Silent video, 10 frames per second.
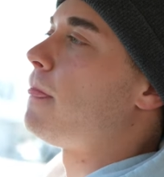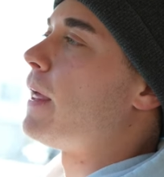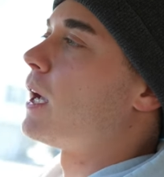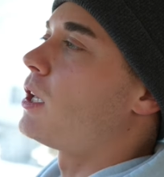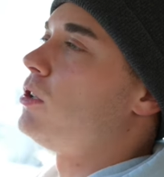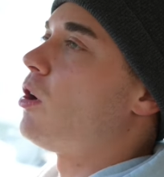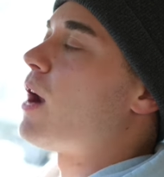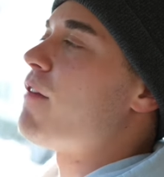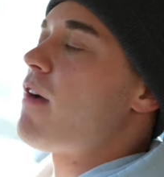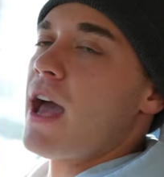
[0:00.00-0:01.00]
Like, you don't
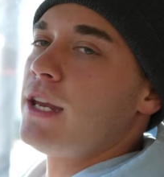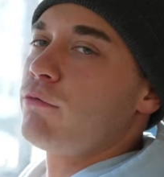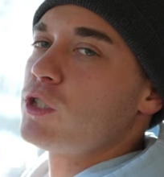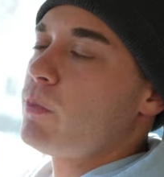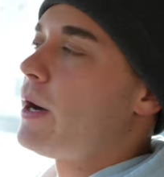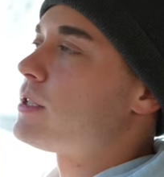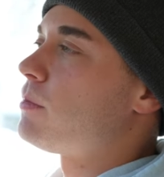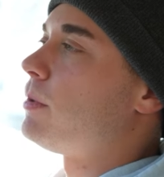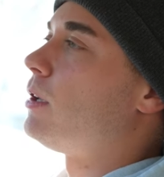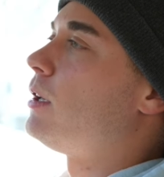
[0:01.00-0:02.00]
have any
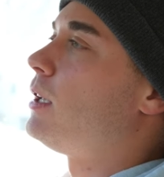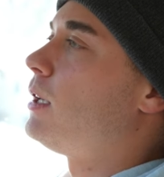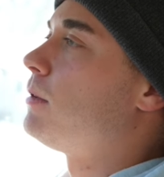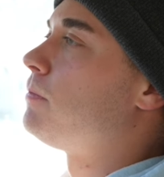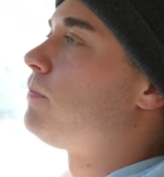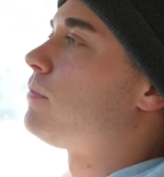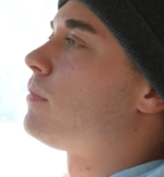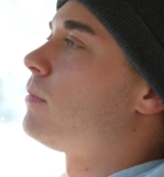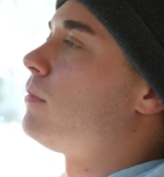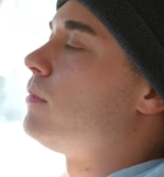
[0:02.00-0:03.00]
responsibility.
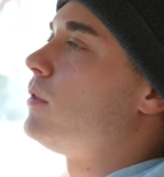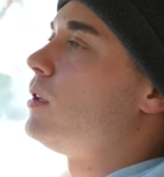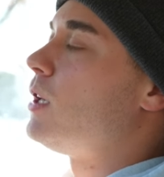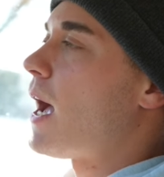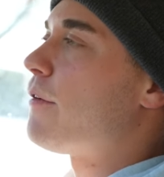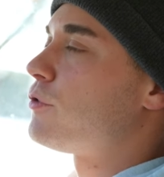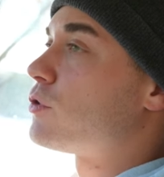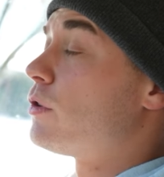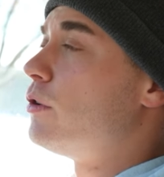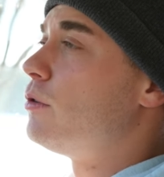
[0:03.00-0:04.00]
You have
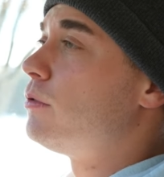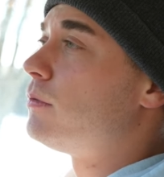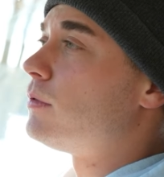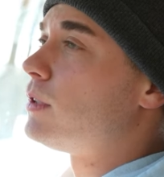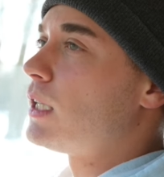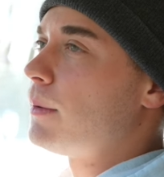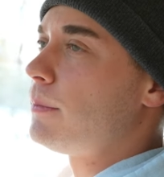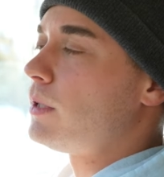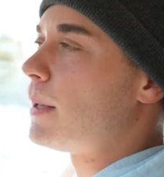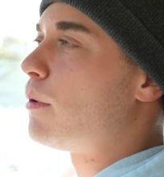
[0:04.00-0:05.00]
true
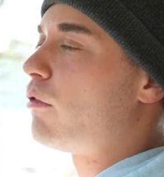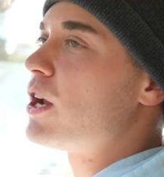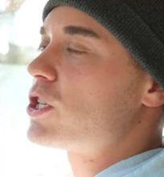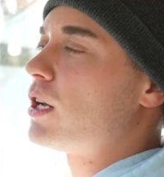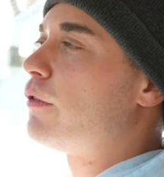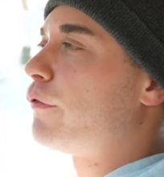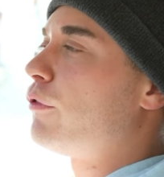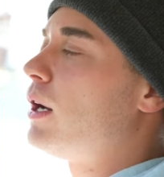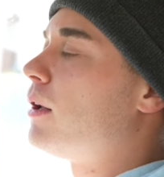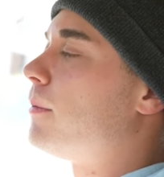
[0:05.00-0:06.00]
liberation and
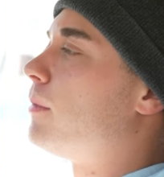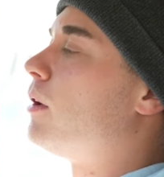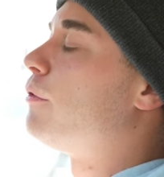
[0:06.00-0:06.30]
freedom